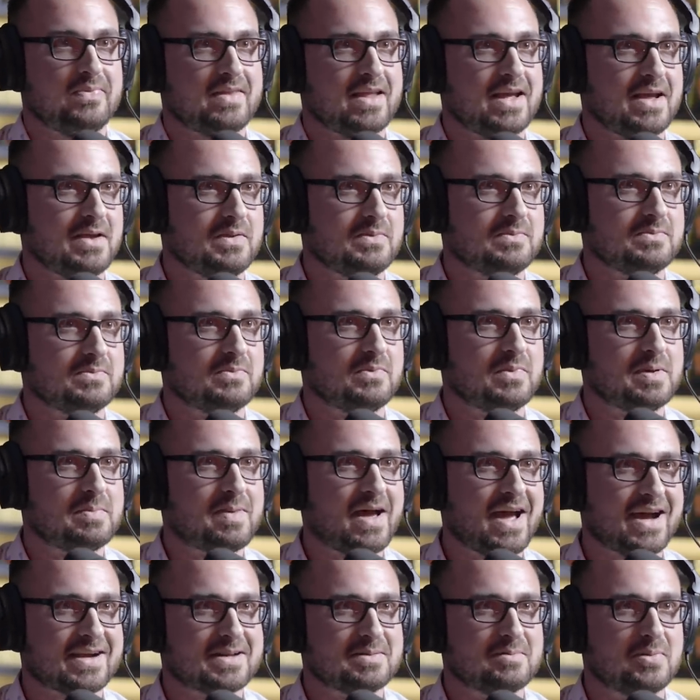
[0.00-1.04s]
And we
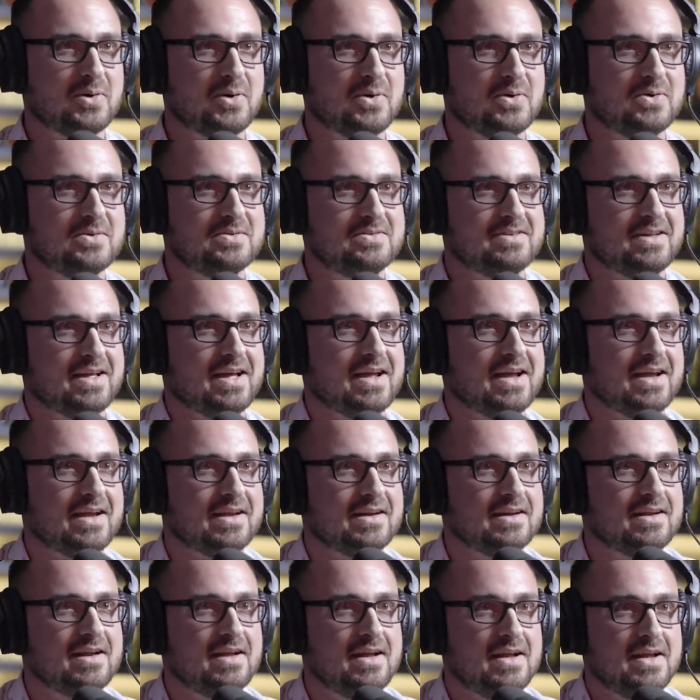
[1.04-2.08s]
packed a bowl
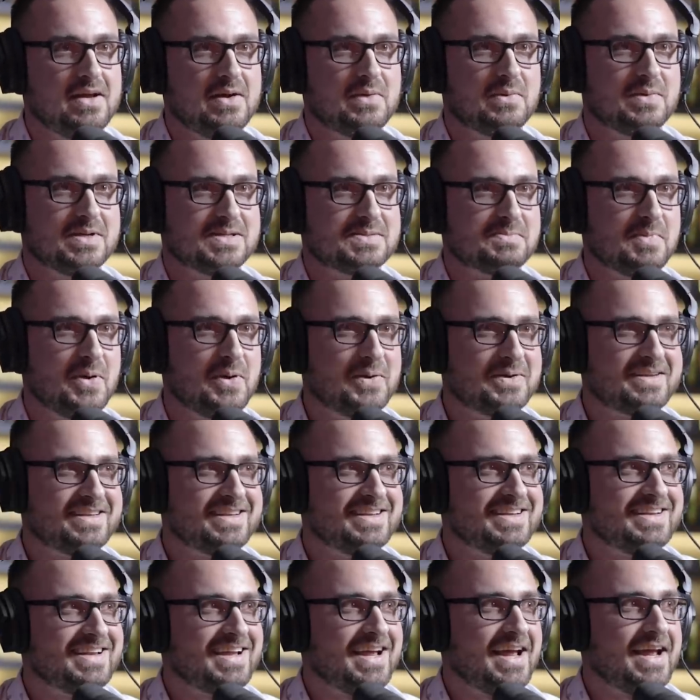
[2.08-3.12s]
and we smoked
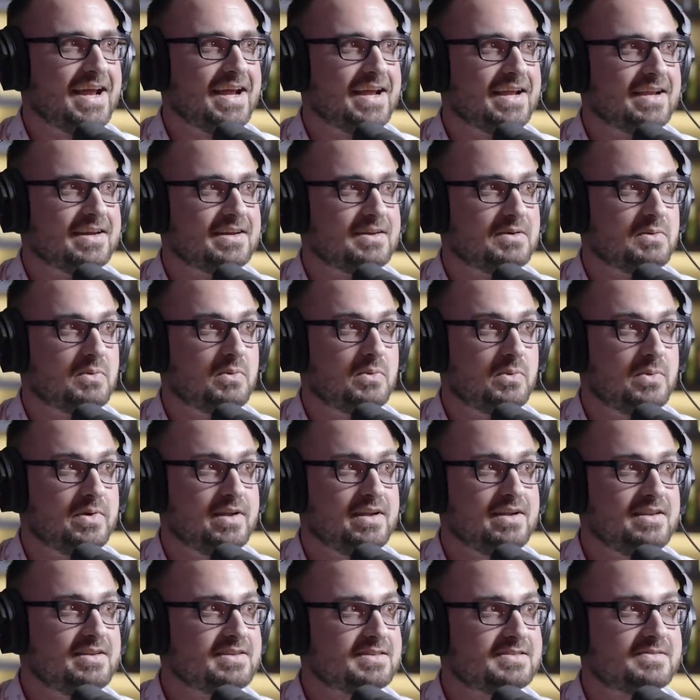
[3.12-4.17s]
it. And
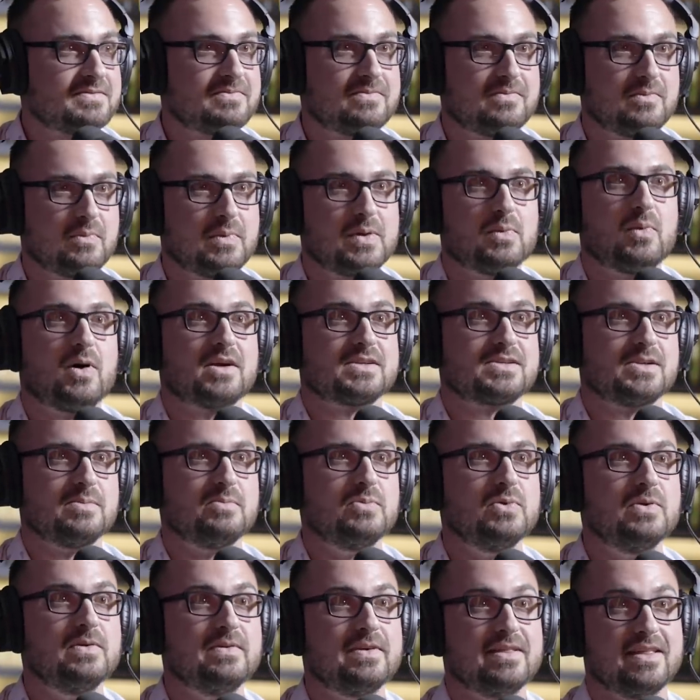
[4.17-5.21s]
we just, we watched a
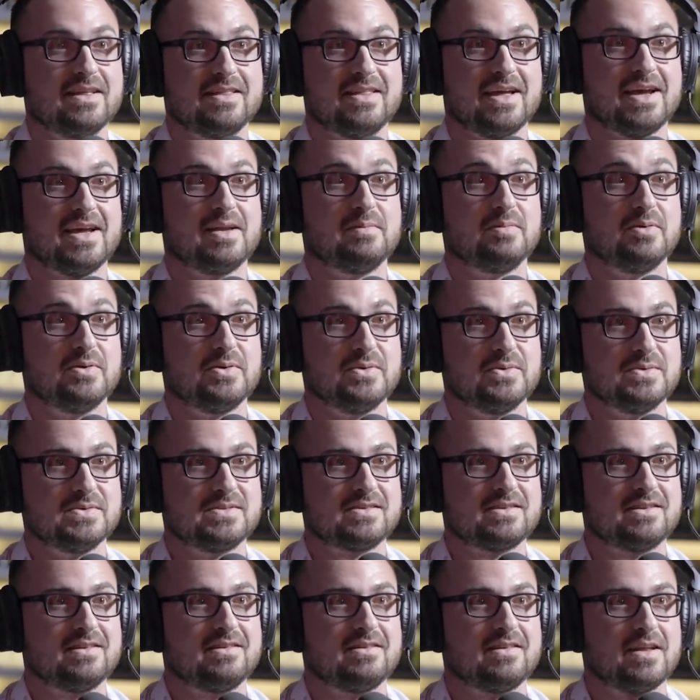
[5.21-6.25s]
movie that they had
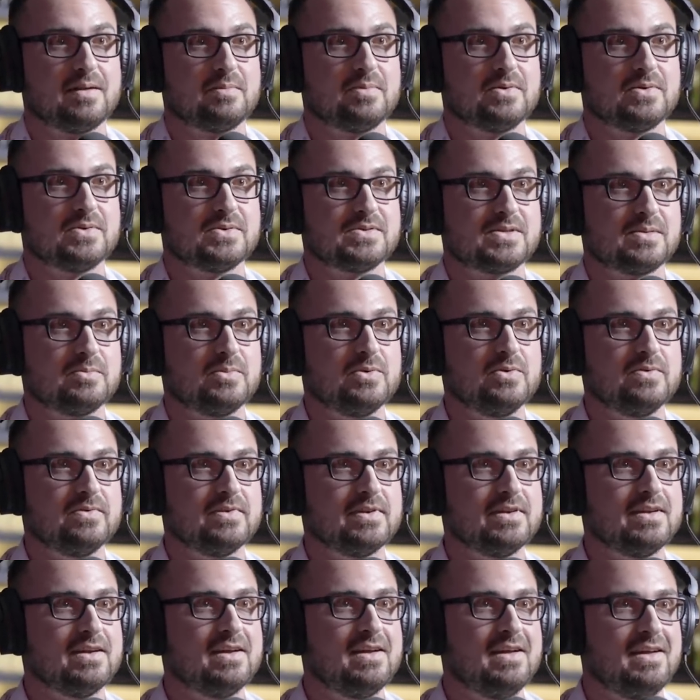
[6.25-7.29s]
produced. They produced the
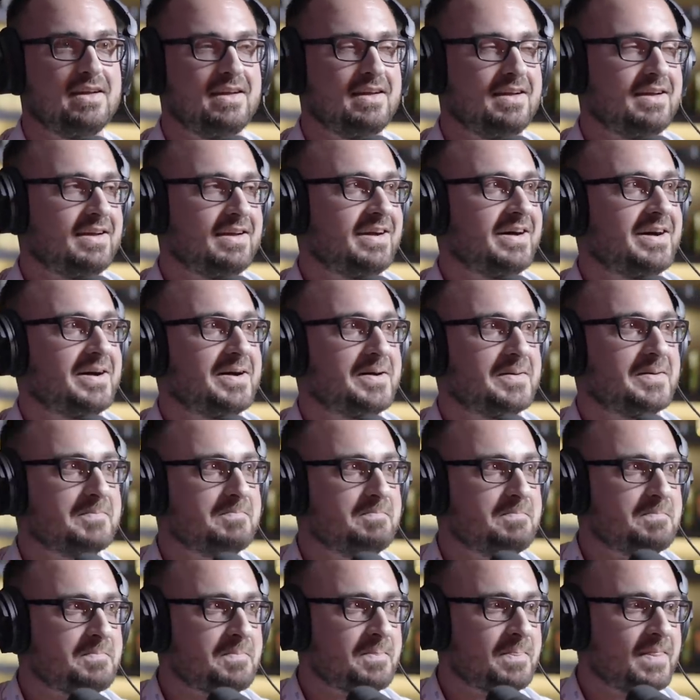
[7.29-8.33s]
movie.
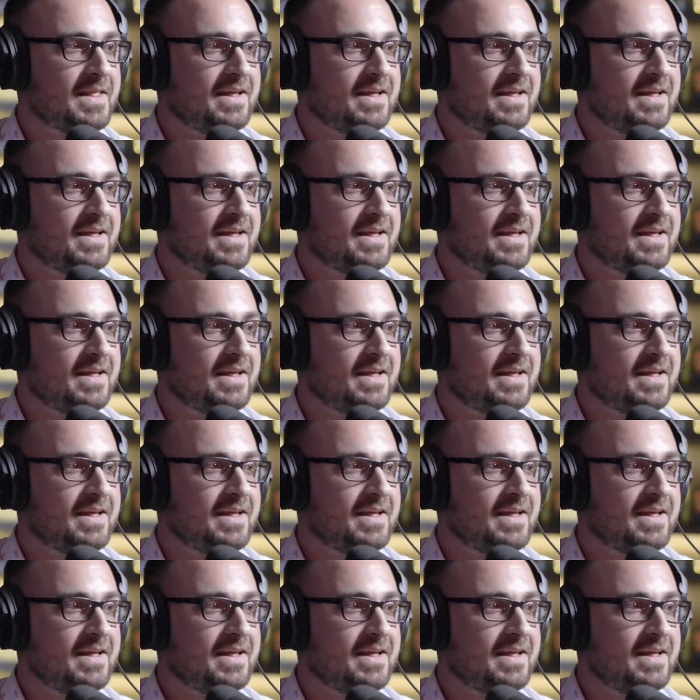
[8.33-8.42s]
Um,